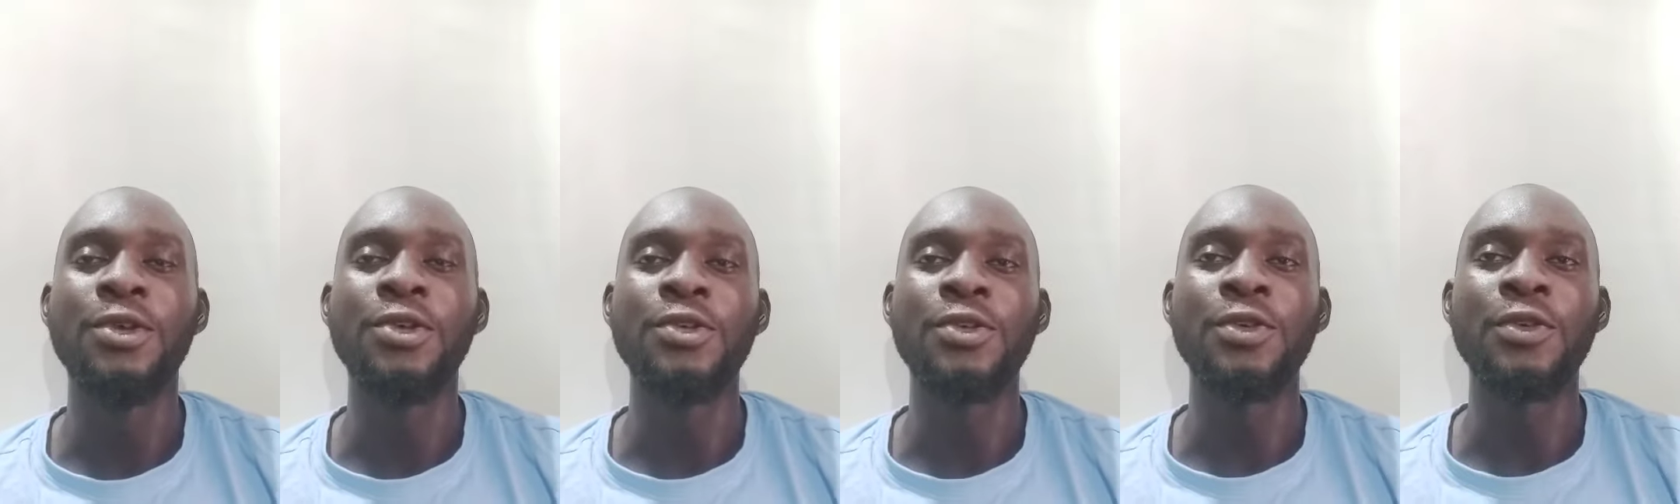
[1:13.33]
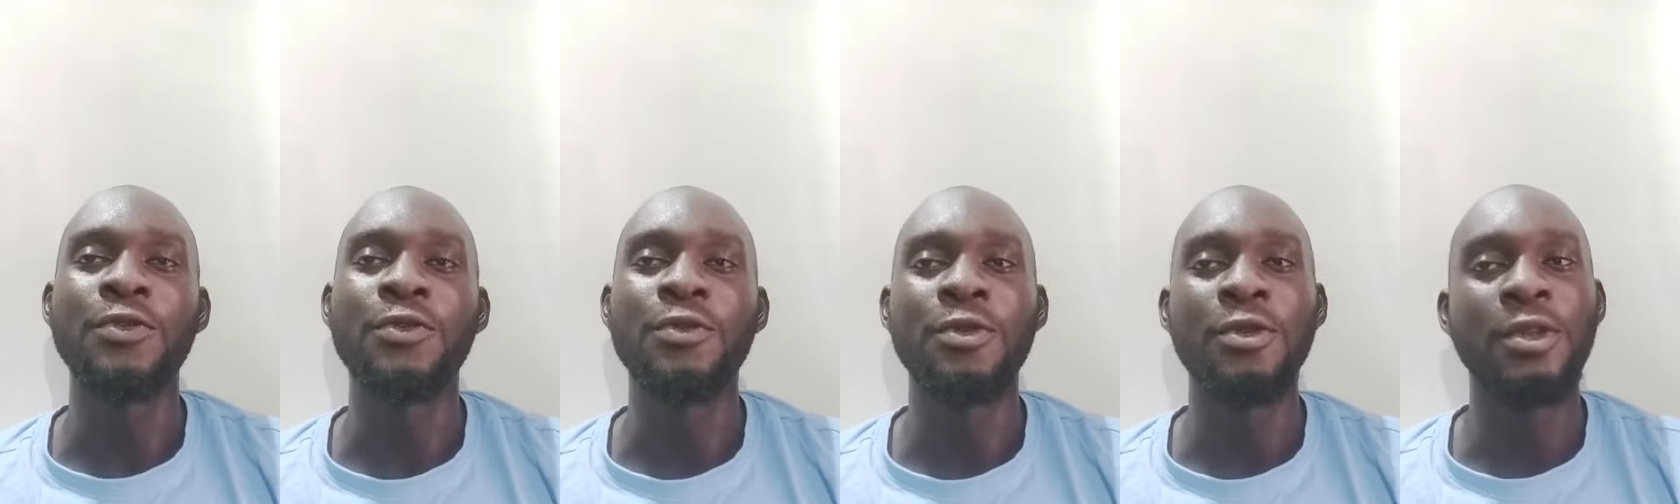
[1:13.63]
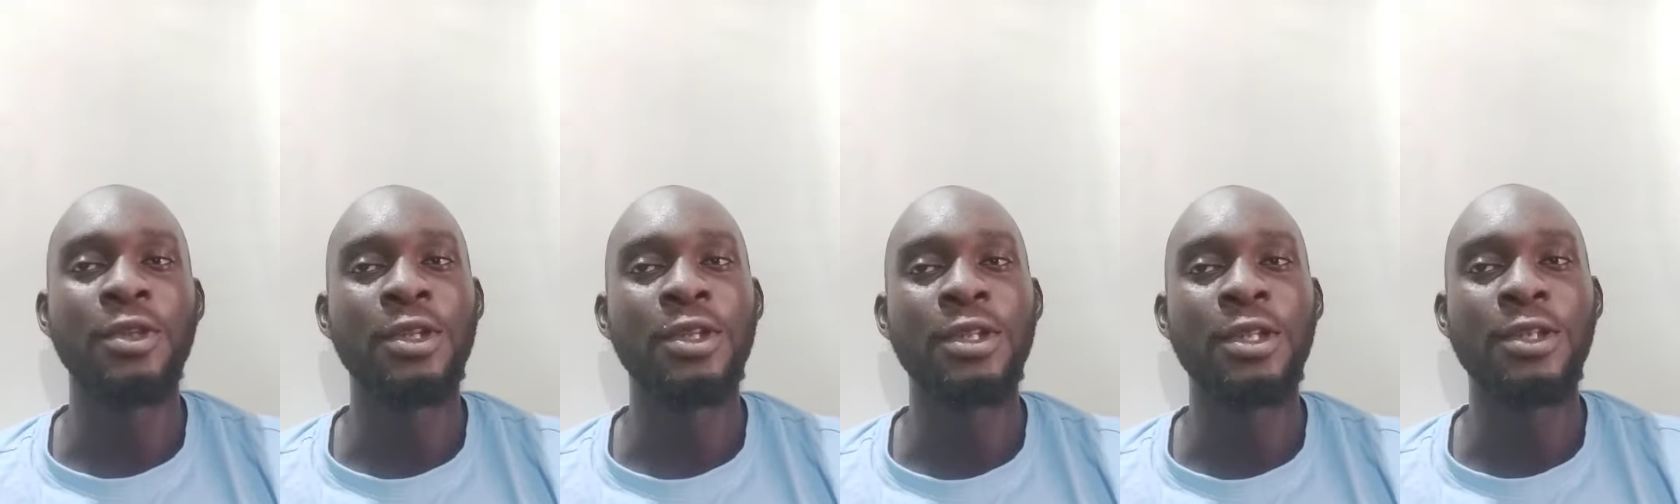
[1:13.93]
So if you
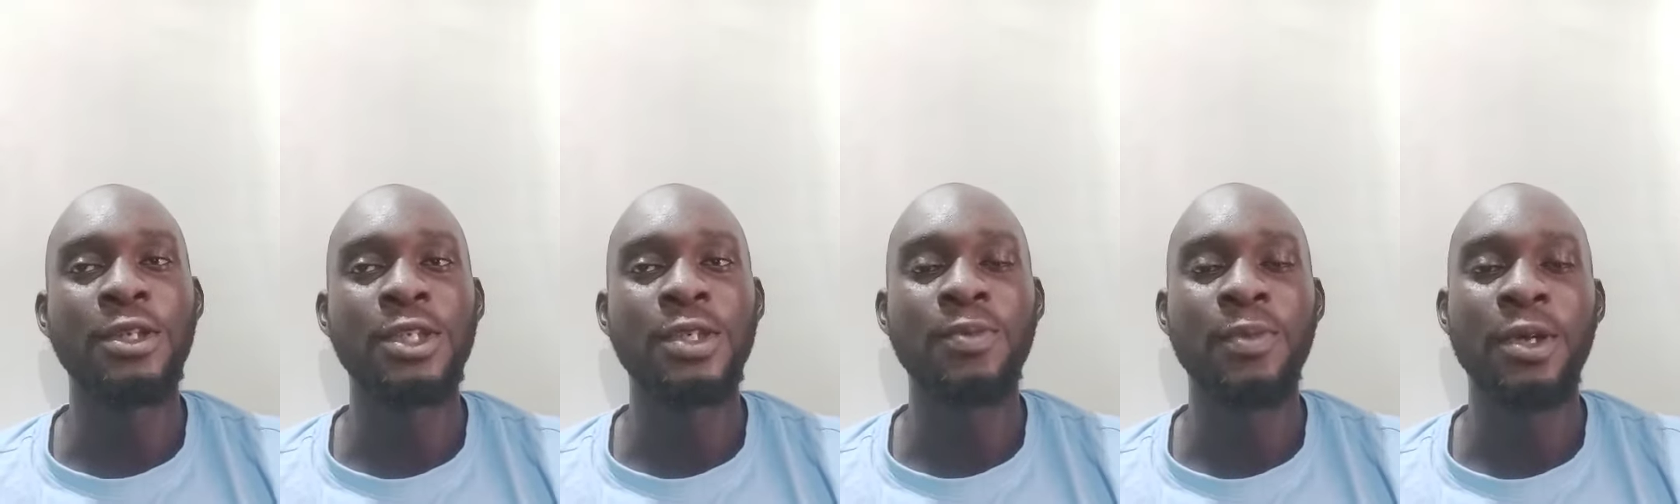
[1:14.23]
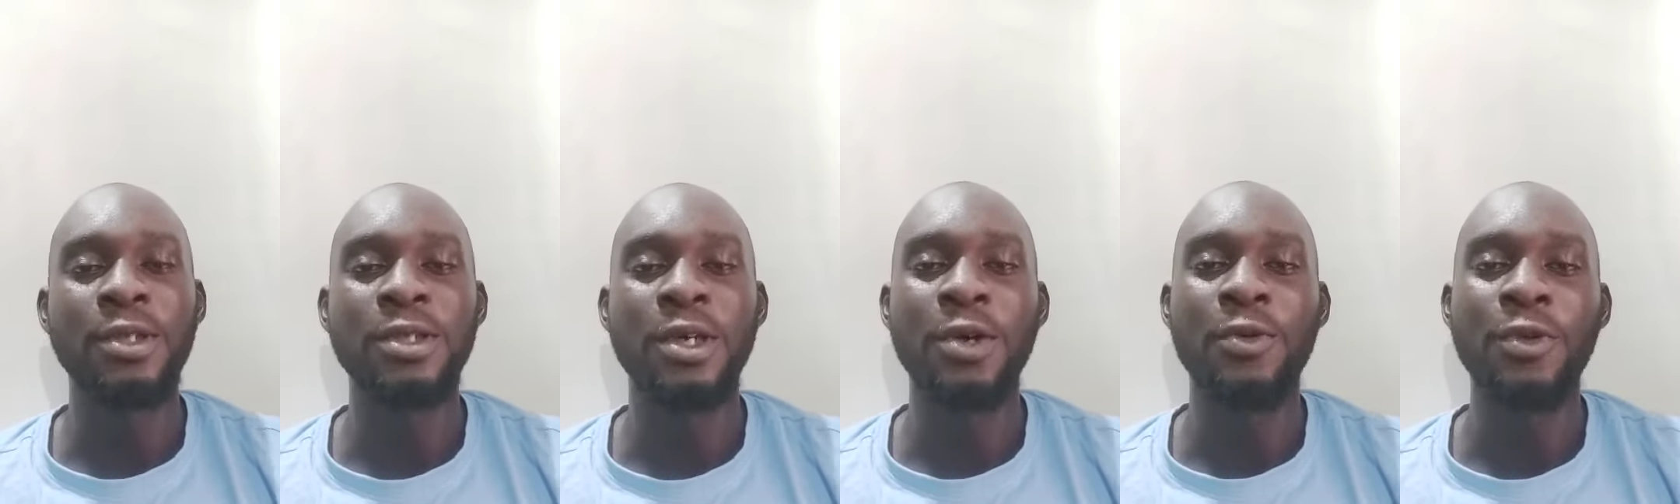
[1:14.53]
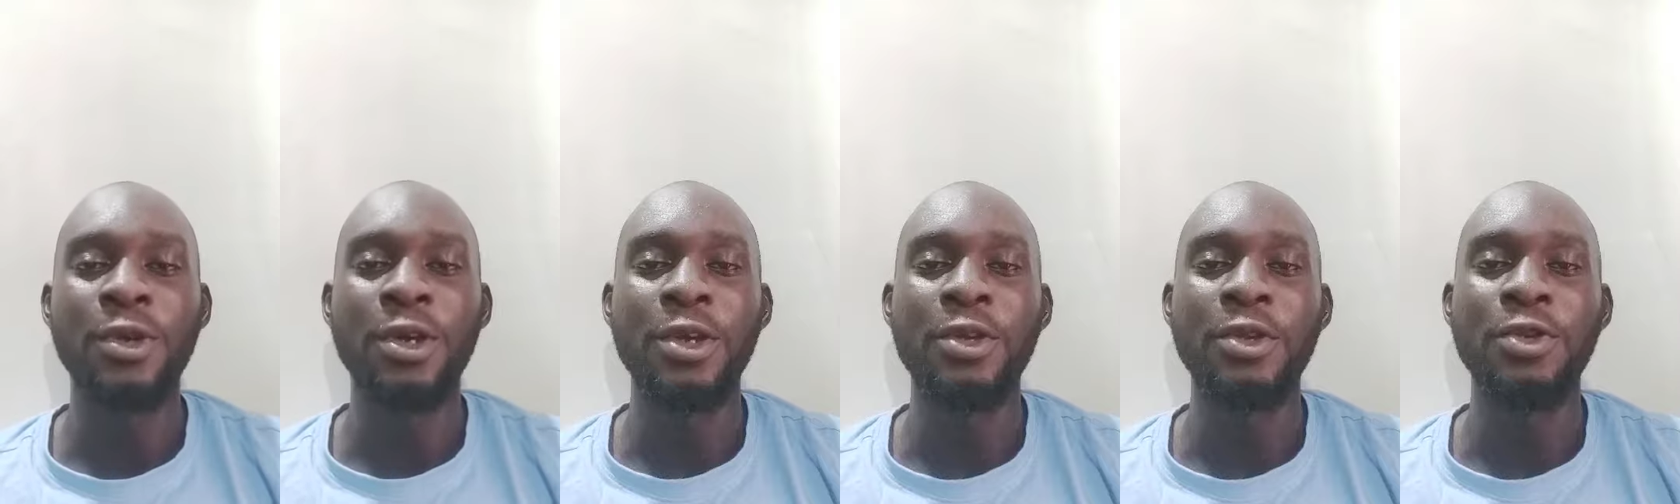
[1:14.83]
need a smarter
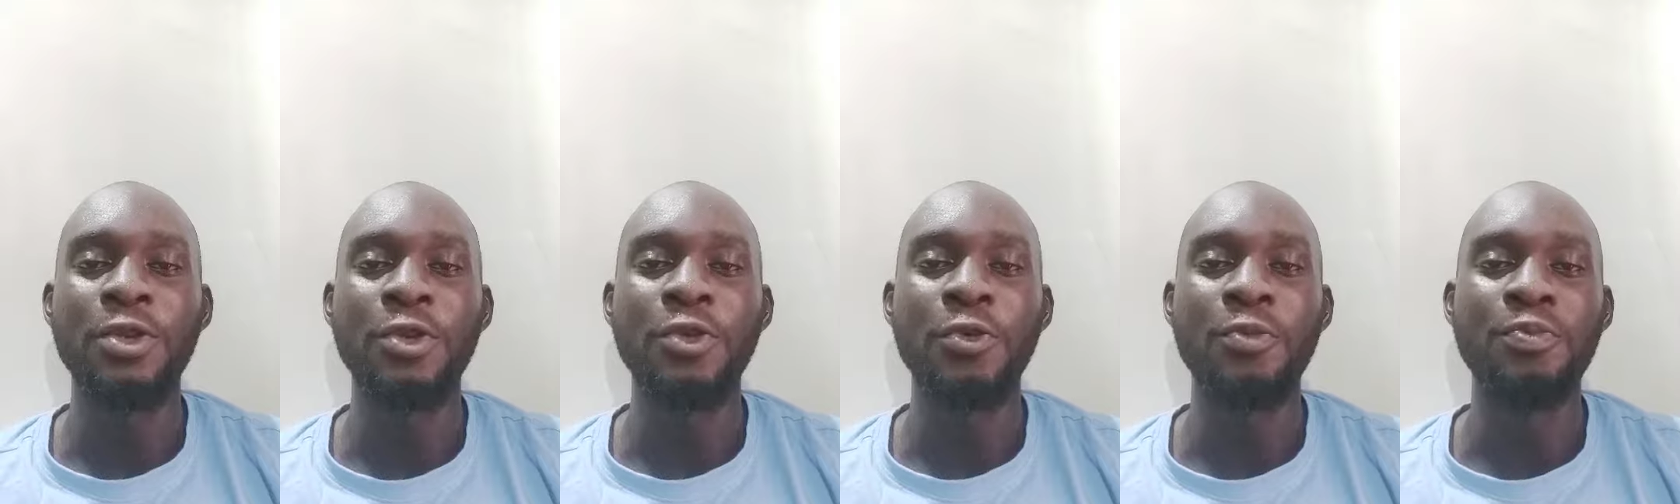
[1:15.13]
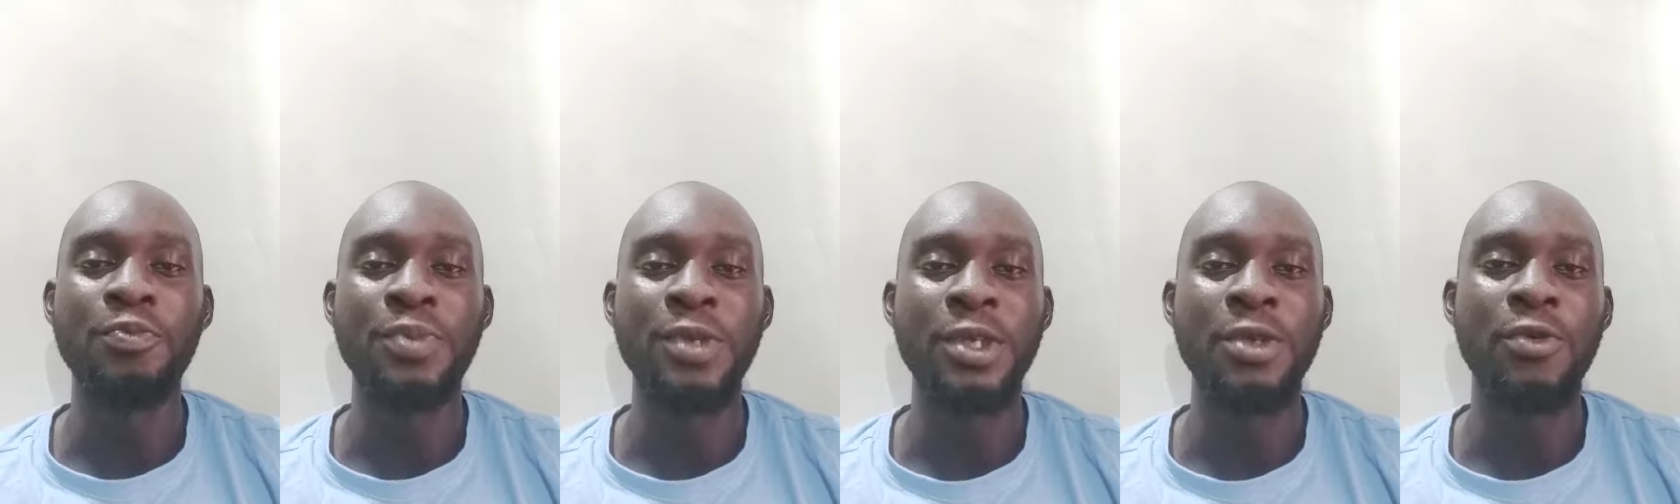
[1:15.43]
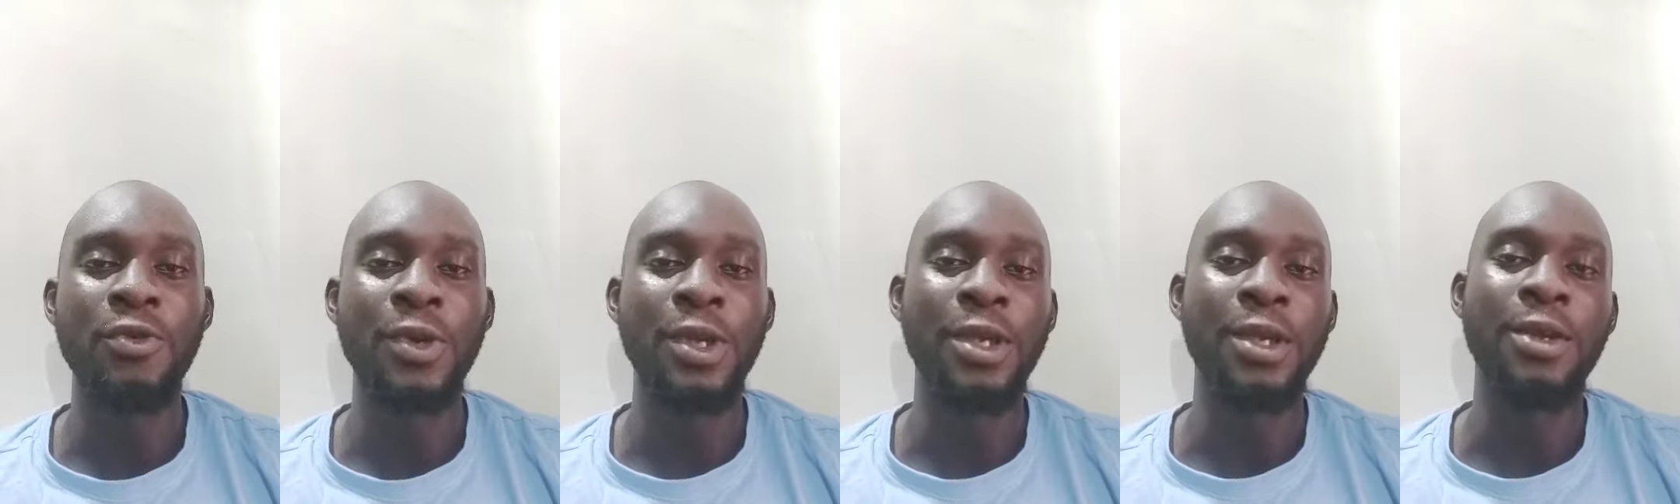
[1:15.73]
way, a new big
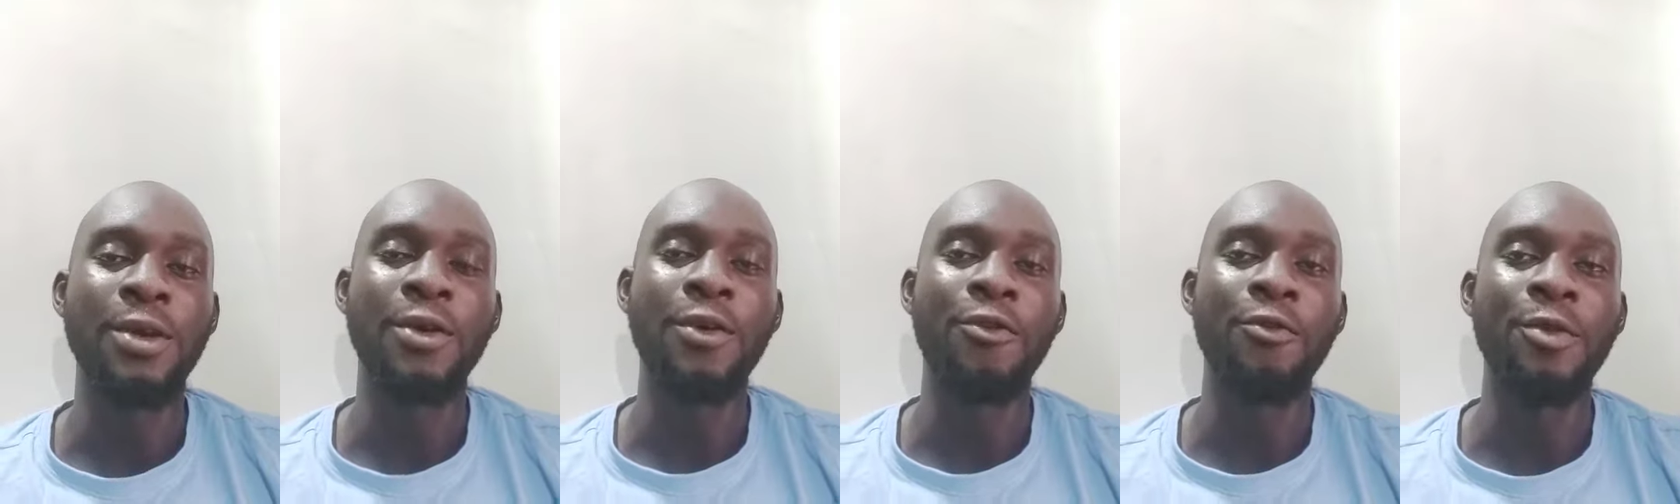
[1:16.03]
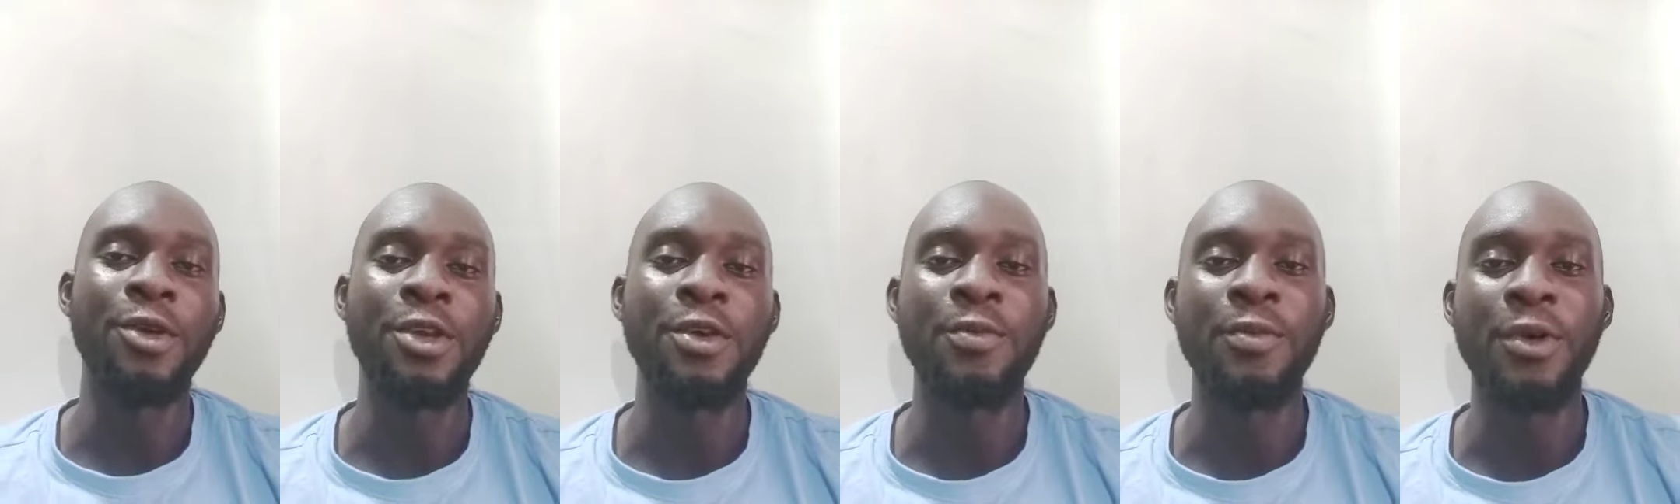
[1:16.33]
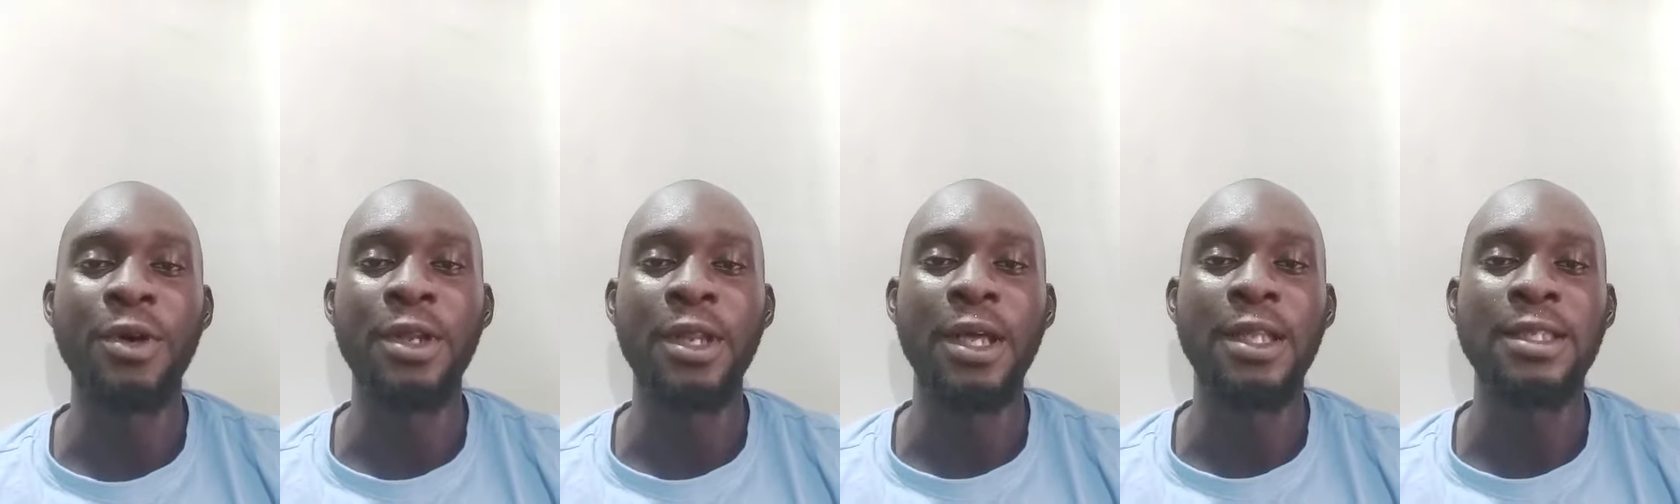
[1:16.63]
way of making money,